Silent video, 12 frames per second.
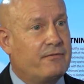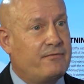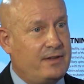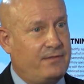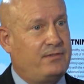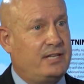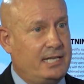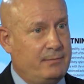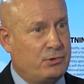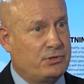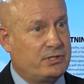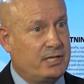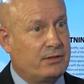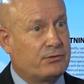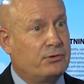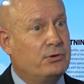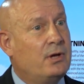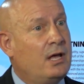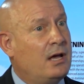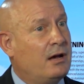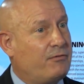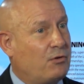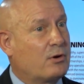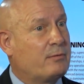15% through
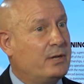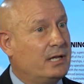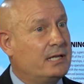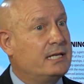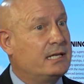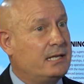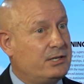affordability